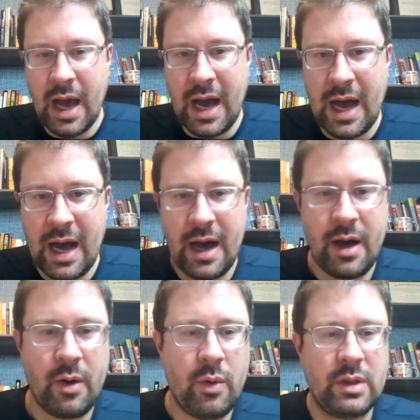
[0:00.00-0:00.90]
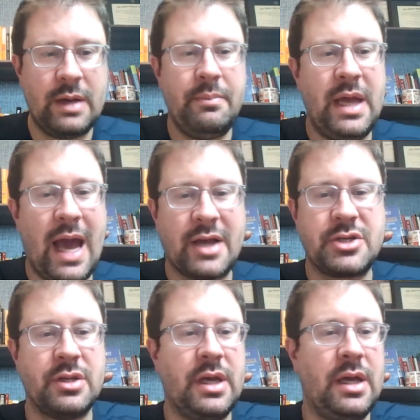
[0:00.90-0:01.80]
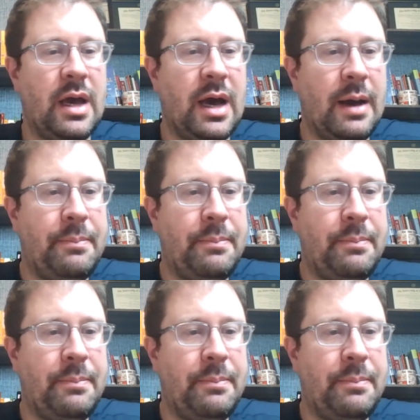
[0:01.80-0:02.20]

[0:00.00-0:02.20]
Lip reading: Let me actually